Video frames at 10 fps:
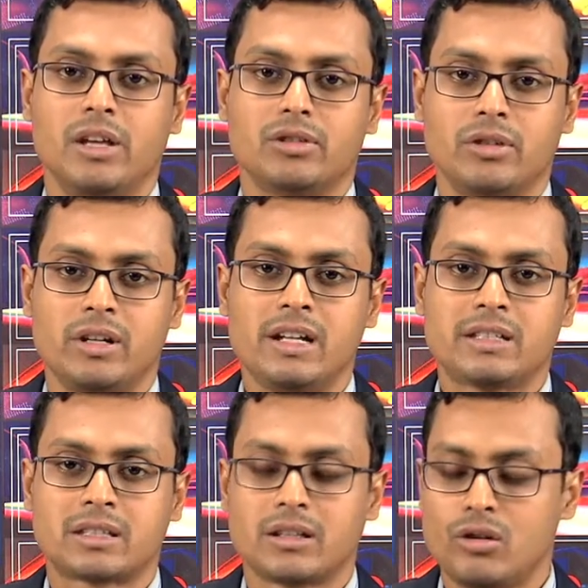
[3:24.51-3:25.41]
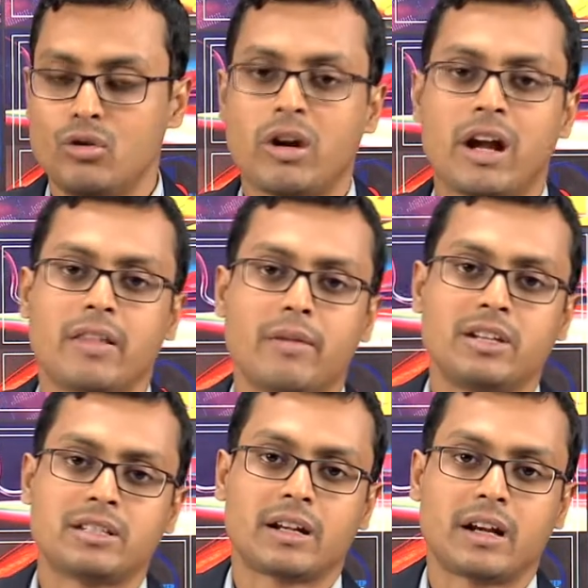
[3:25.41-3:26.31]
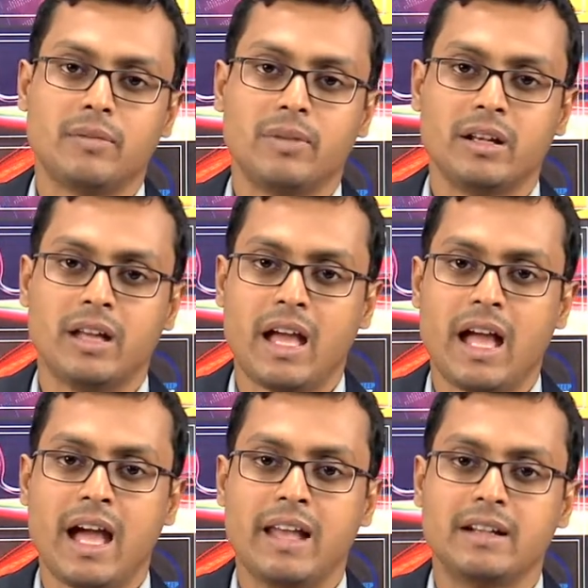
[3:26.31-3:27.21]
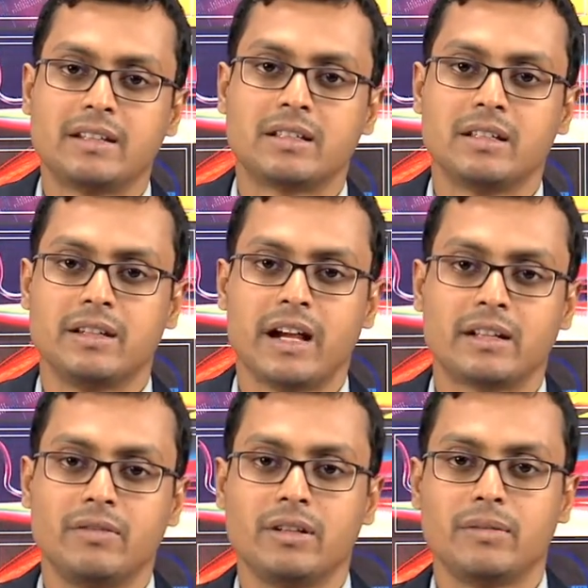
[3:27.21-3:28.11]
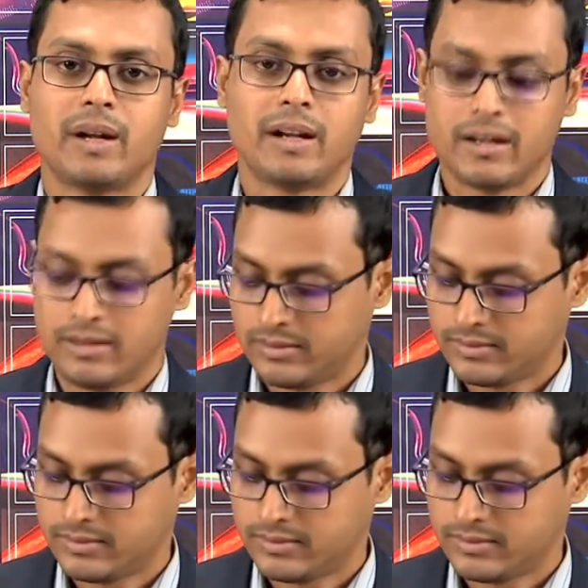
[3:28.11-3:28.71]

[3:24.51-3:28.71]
So, let us look at the FischerCarbene and its reactivity pattern.